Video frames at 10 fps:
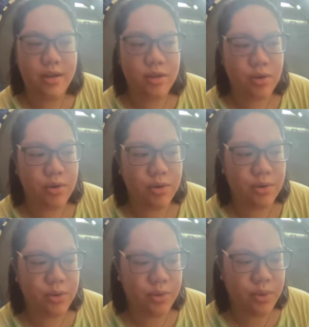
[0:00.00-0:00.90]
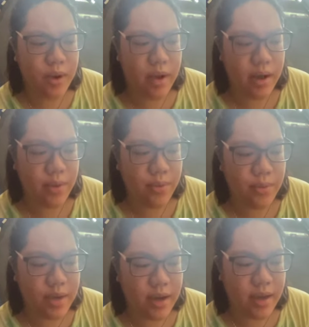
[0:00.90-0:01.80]
So
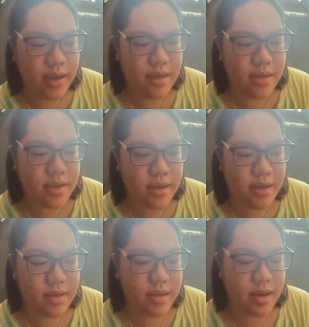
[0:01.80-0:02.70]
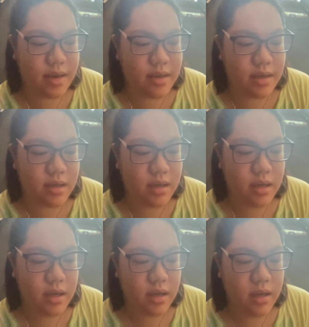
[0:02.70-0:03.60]
what I can say is that
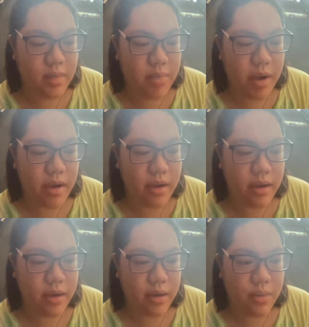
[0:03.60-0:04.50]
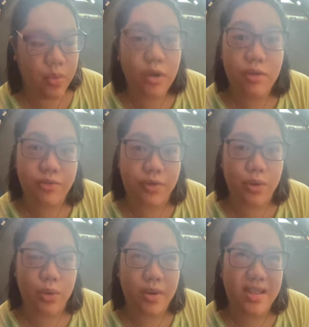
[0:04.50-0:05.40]
my
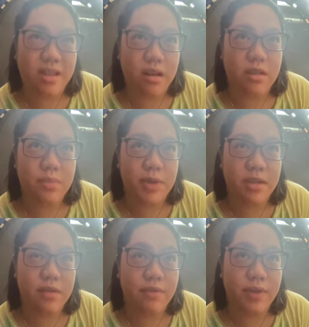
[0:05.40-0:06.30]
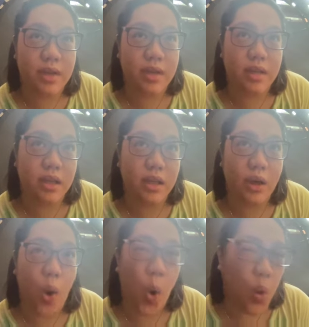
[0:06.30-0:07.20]
worldview is not
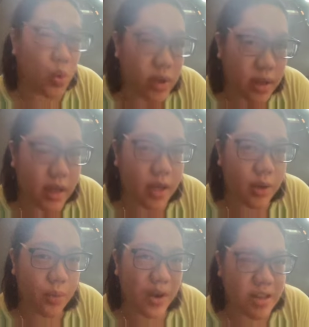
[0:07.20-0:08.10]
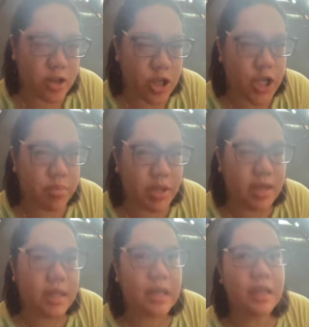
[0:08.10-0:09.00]
specifically only Western
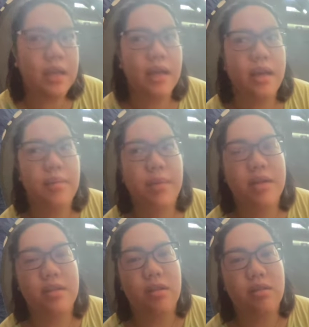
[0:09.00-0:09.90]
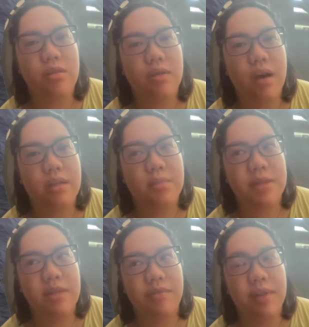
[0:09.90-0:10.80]
media, but it's also not
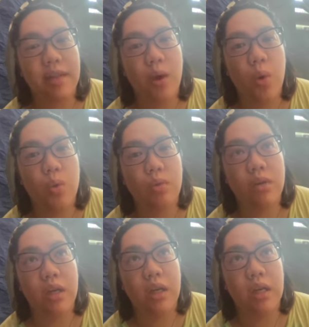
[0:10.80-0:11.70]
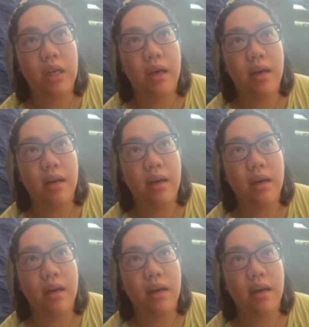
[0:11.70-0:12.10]
specifically only,